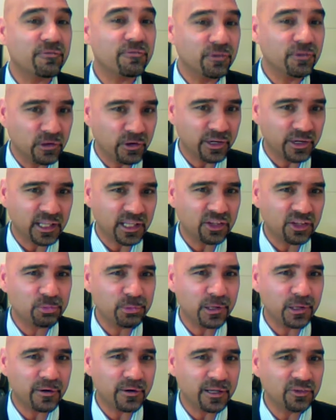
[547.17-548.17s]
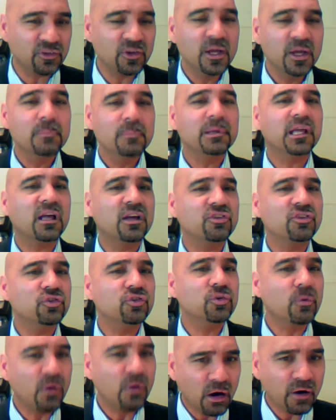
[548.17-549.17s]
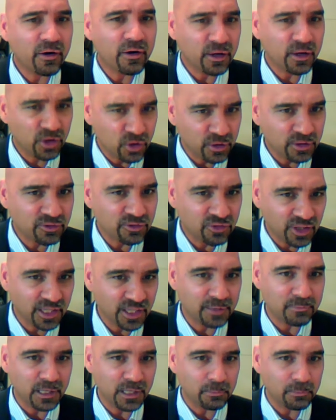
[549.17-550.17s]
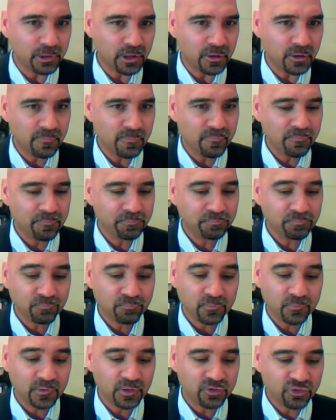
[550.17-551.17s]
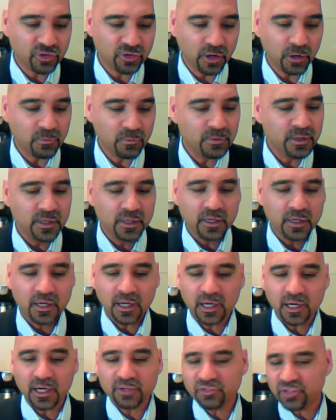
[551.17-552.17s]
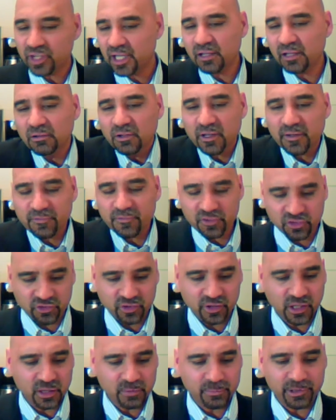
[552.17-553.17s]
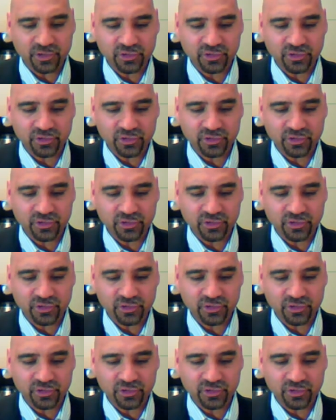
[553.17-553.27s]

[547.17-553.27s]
And I want to make it a powerful learning experience because you are a good team member. So